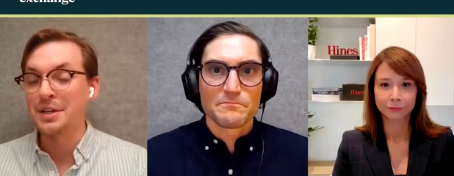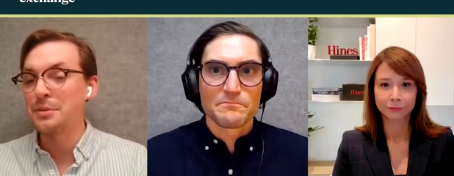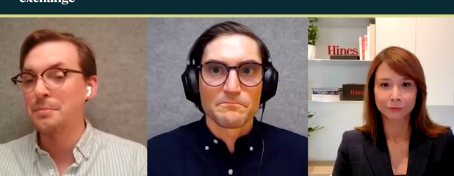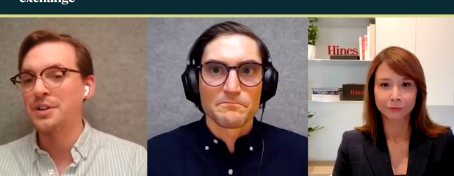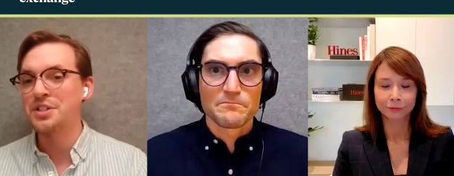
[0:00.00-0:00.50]
Speaker 1: in
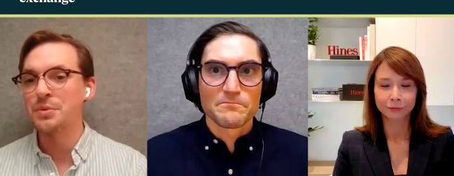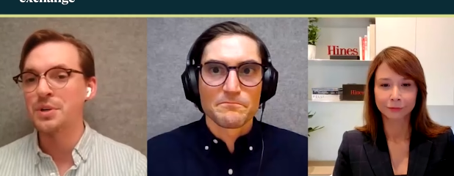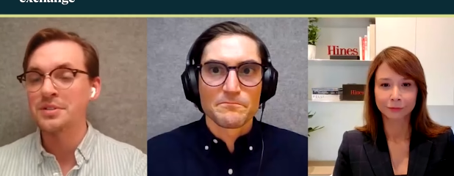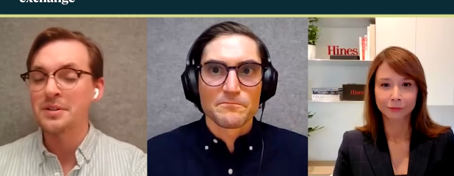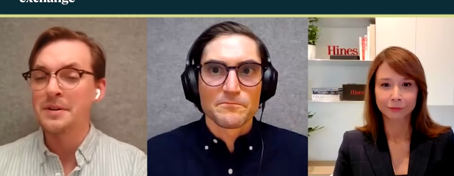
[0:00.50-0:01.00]
other parts of the
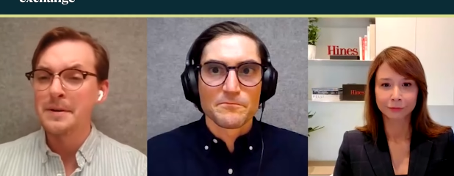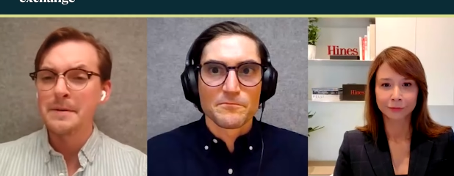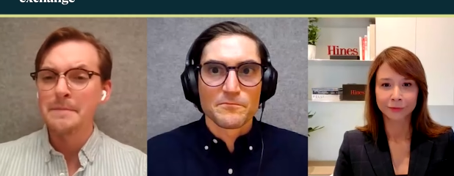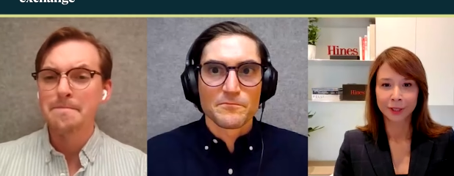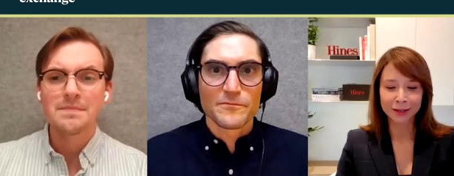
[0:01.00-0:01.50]
world?
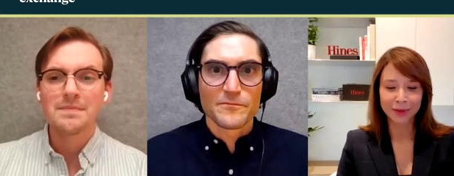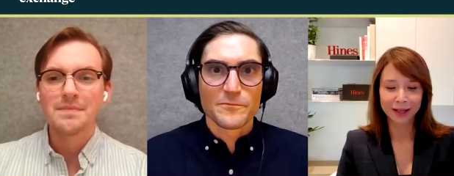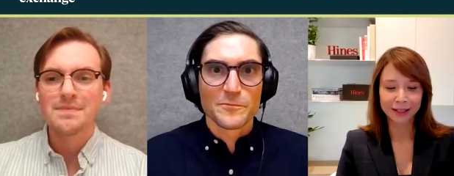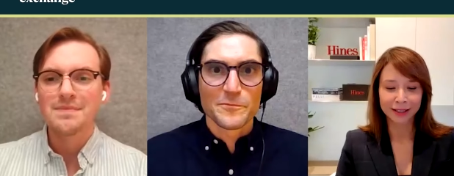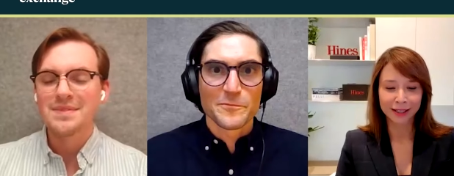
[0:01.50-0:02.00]
Speaker 2: Starting
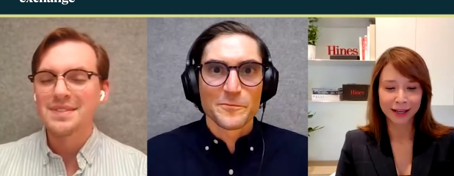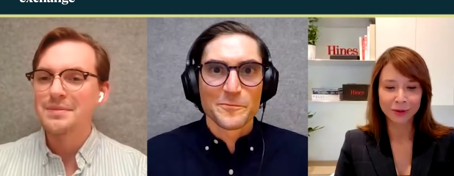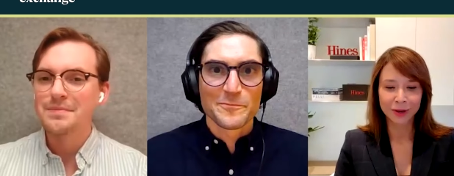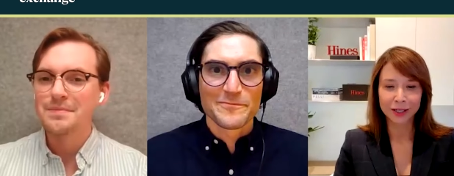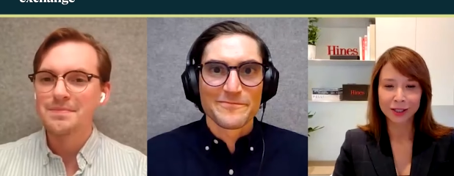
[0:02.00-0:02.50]
by the
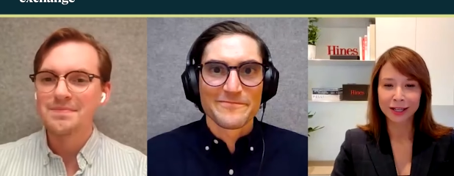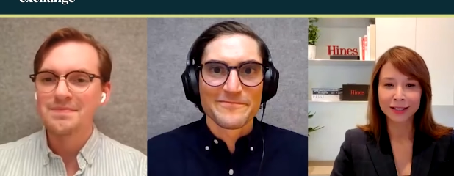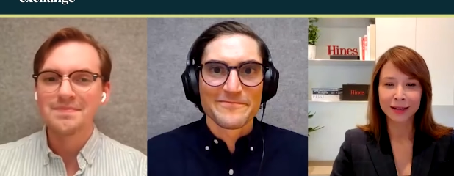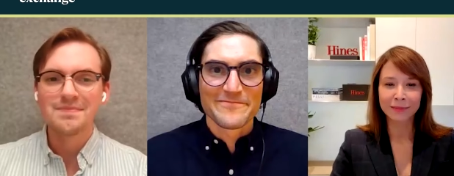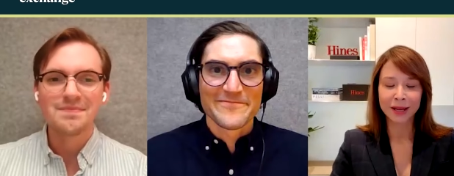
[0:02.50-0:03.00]
last question,
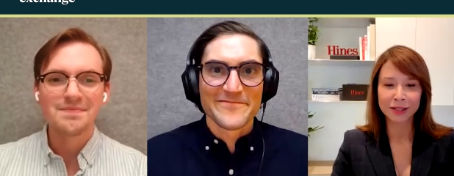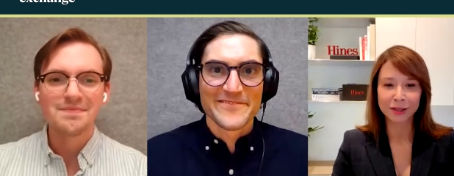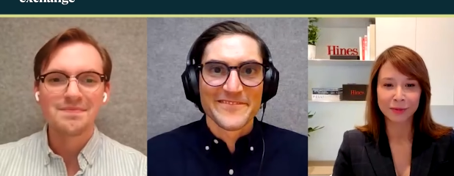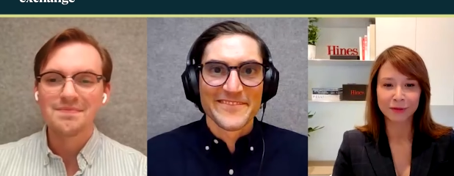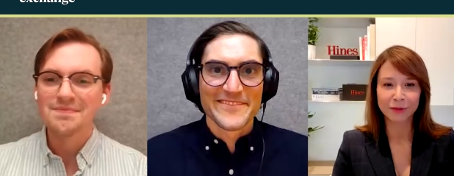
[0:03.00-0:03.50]
as I
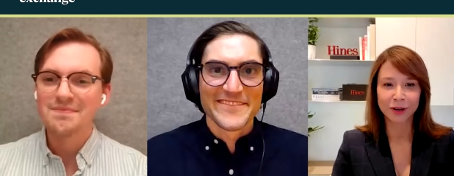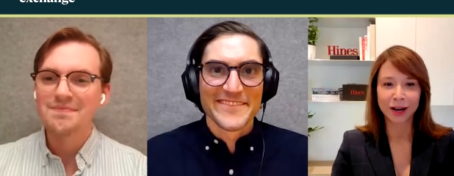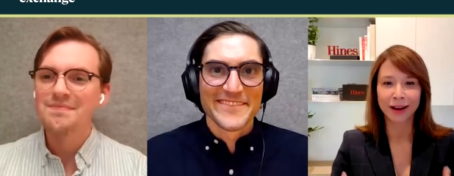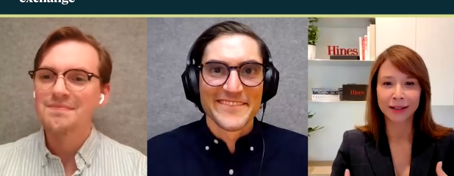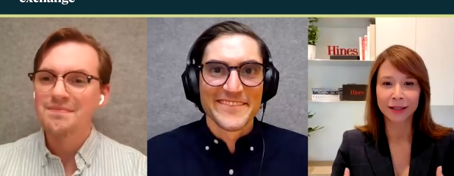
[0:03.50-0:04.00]
mentioned
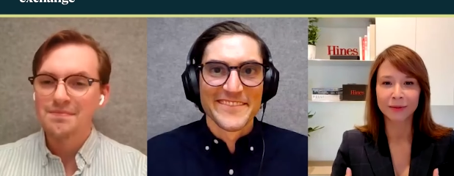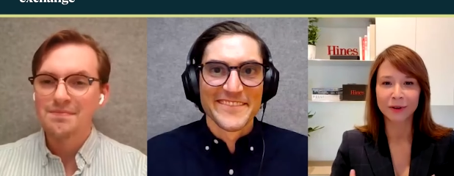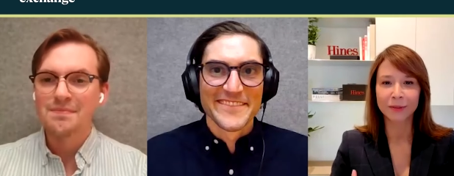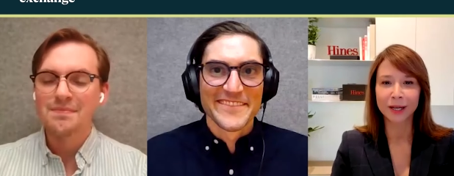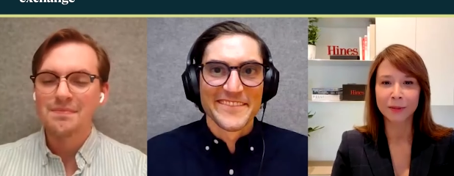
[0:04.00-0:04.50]
before, I
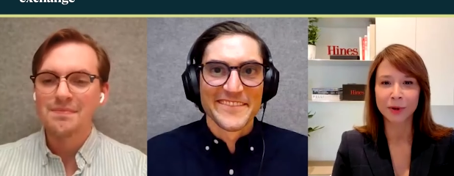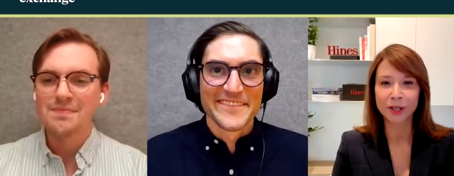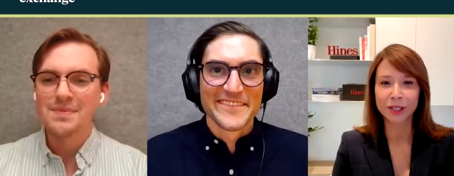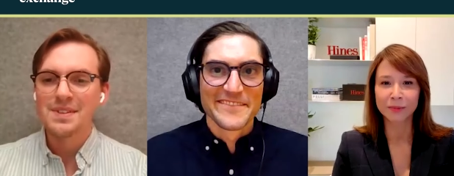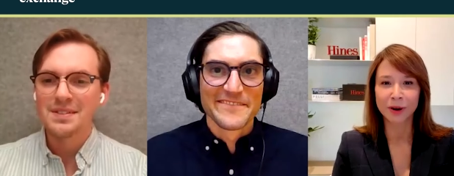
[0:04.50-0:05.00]
come from an
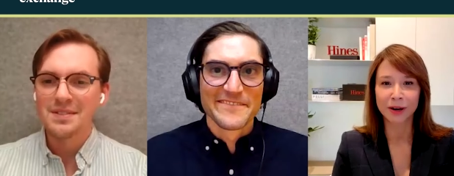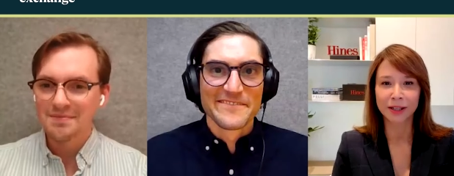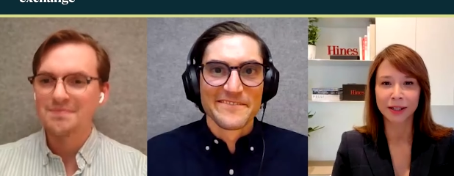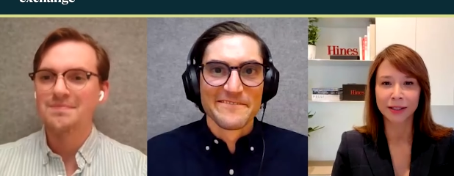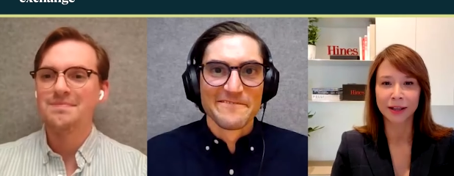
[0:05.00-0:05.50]
emerging
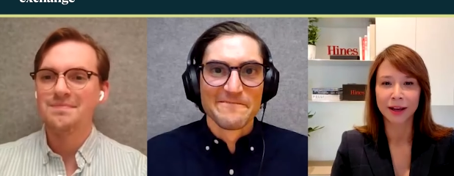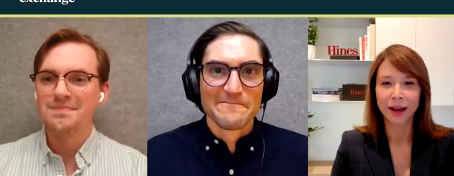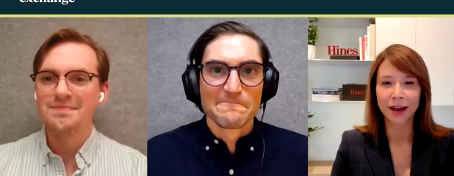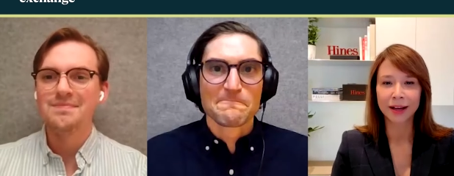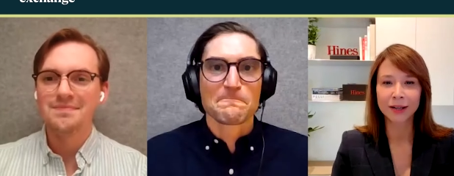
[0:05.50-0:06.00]
market.
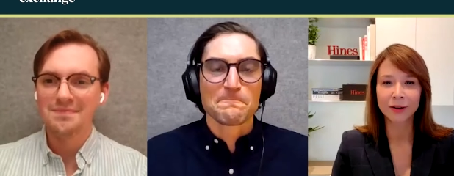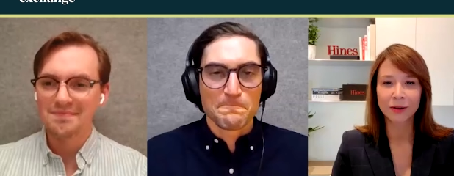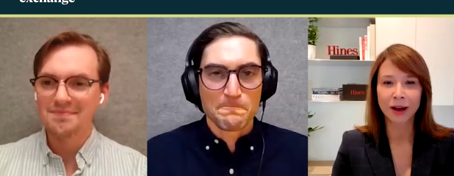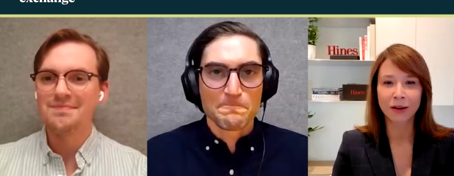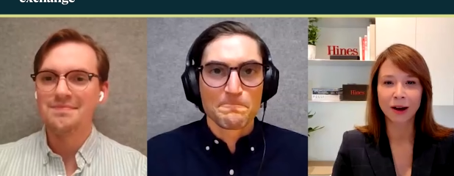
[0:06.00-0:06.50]
I
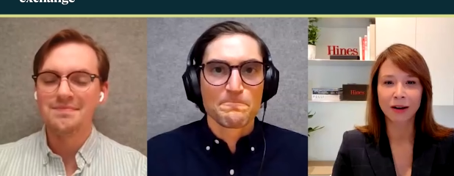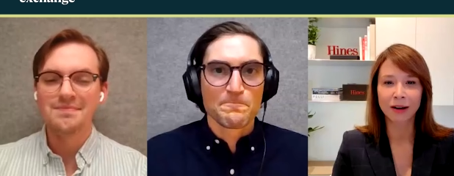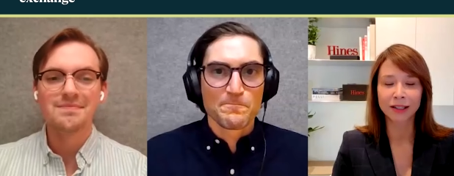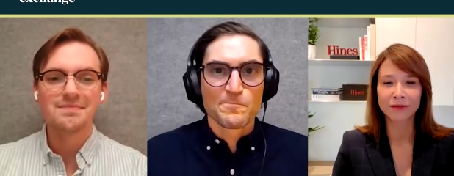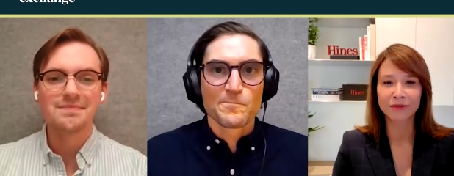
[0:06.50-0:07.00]
know how
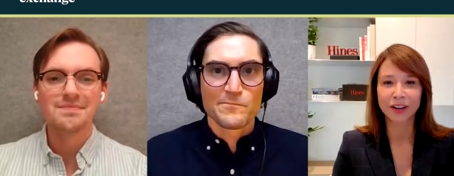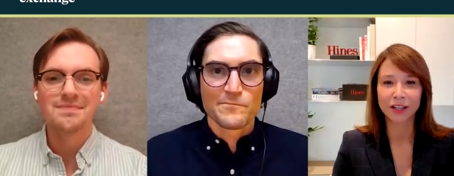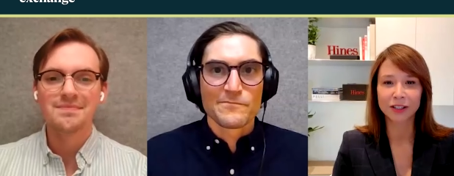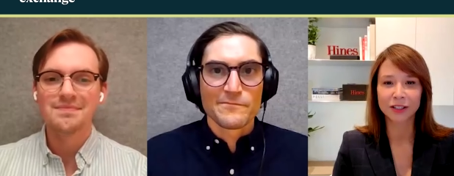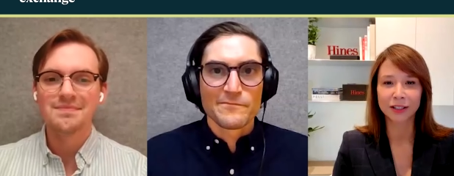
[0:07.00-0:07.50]
hard
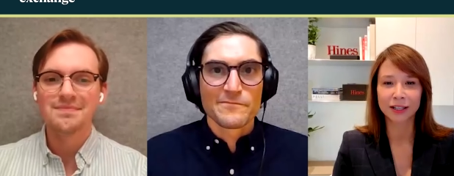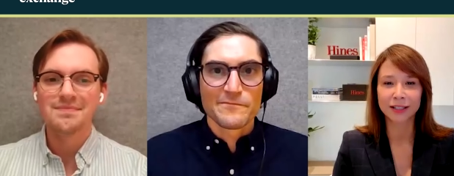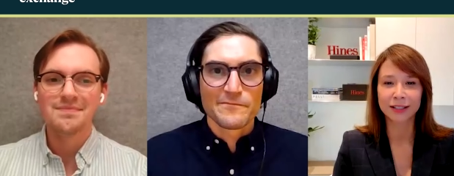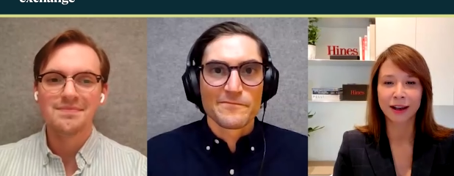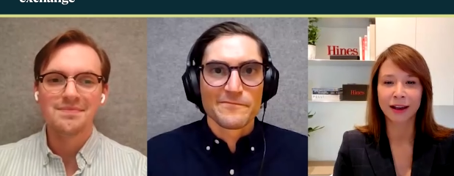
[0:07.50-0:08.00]
inflation
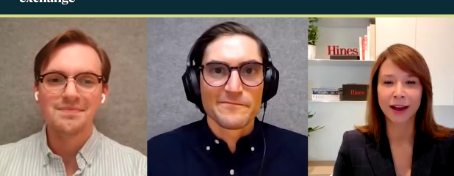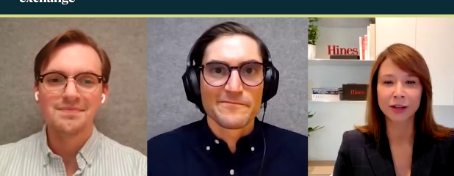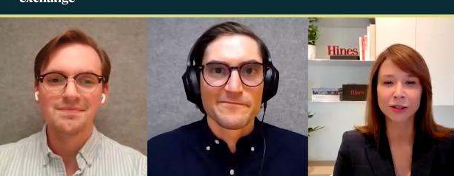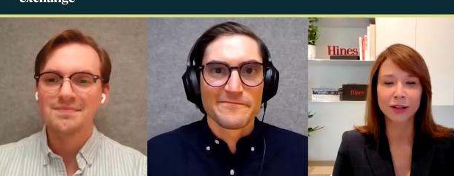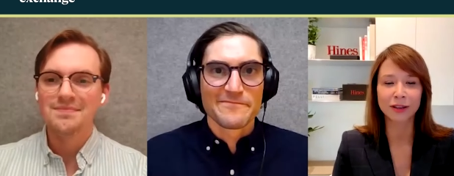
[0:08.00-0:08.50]
is. I
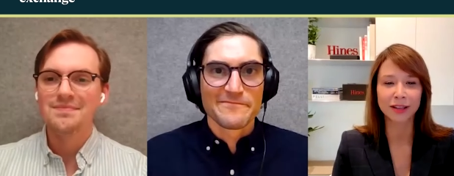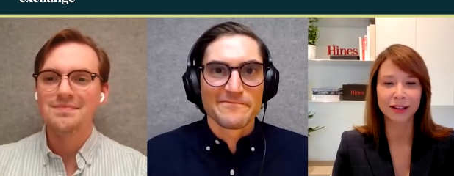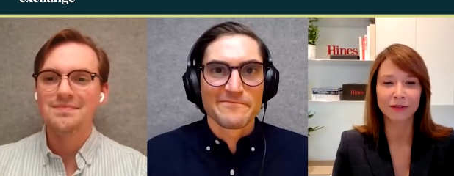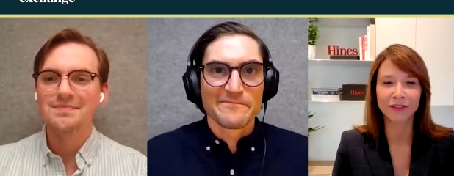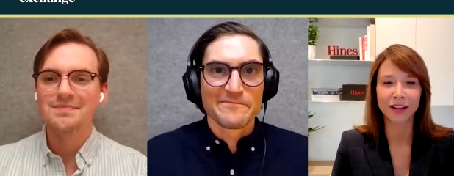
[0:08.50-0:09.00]
actually
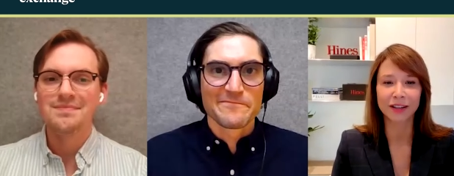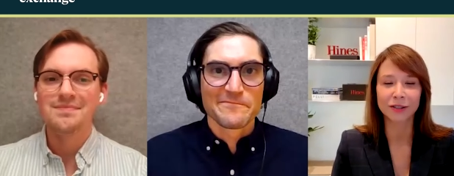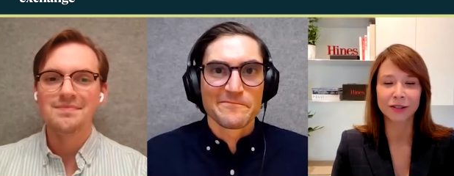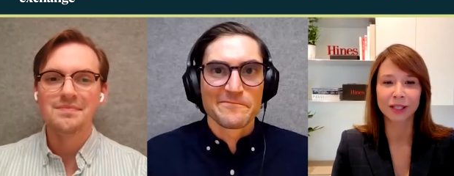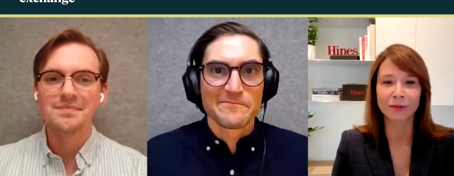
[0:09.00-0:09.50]
think the Fed
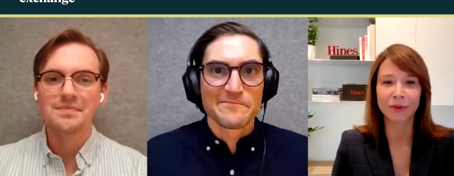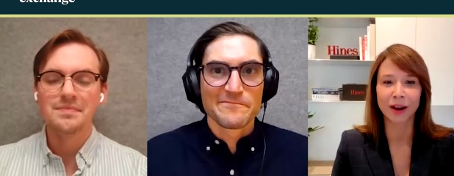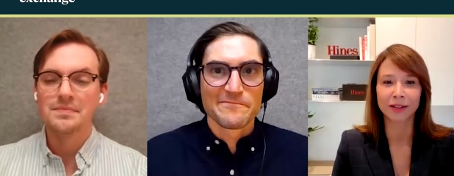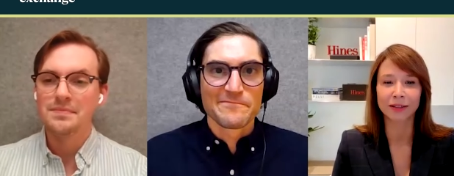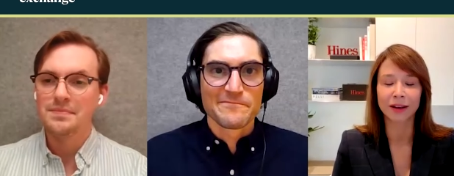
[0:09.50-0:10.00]
is doing a
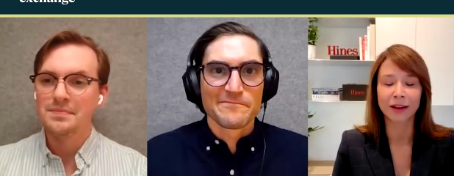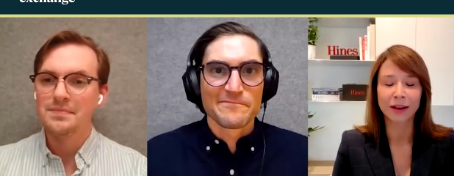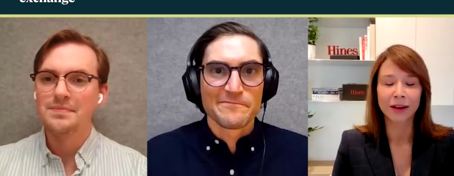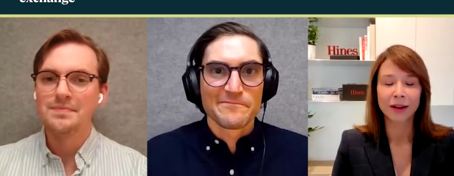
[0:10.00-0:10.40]
right